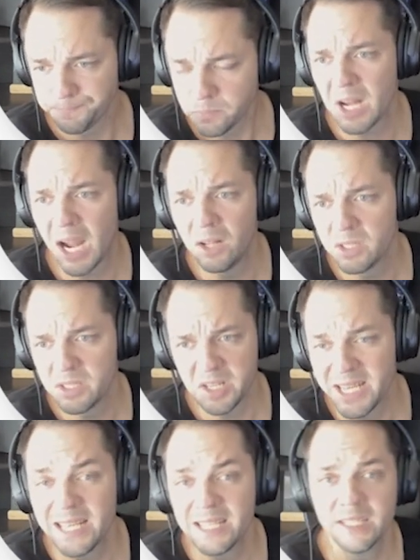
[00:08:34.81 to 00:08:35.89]
So how long does it
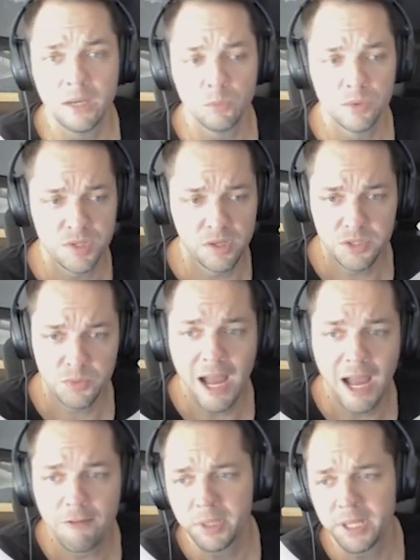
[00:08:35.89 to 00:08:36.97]
take to get results?
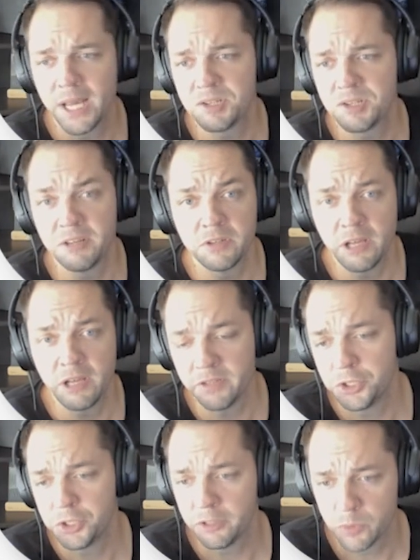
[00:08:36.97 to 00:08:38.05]
Everybody has a different
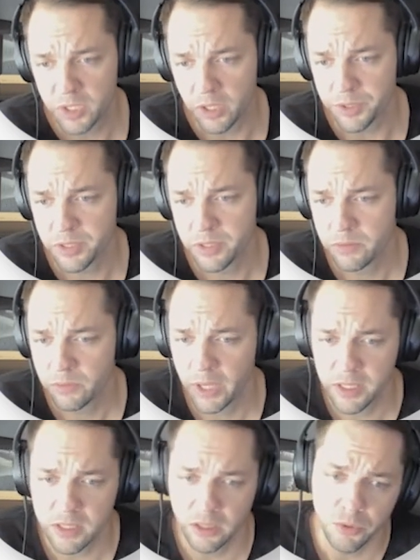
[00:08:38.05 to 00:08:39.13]
definition of results, right?
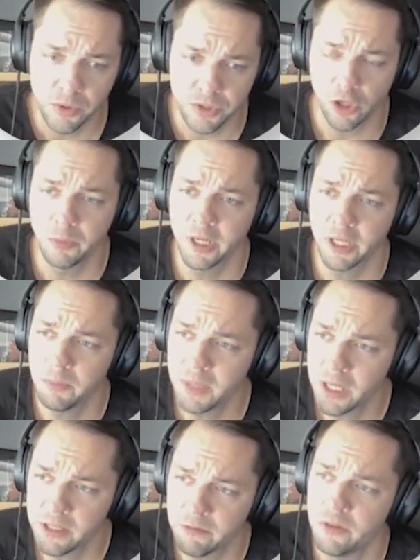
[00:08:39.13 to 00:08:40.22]
It's a loaded term and it can
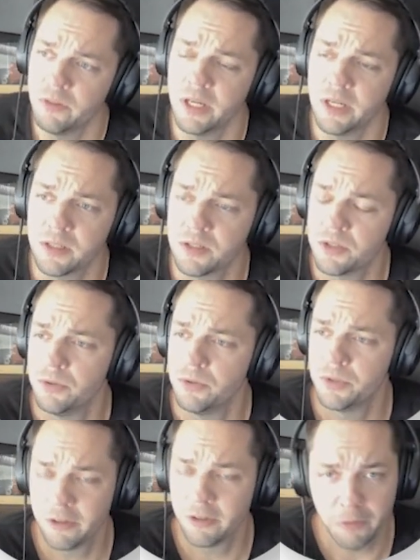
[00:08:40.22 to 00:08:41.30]
mean different things to
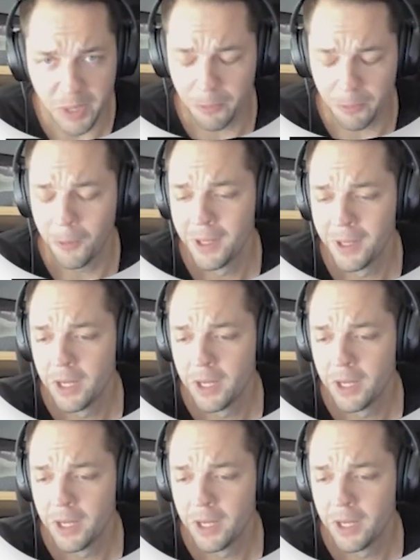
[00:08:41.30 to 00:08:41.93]
different people.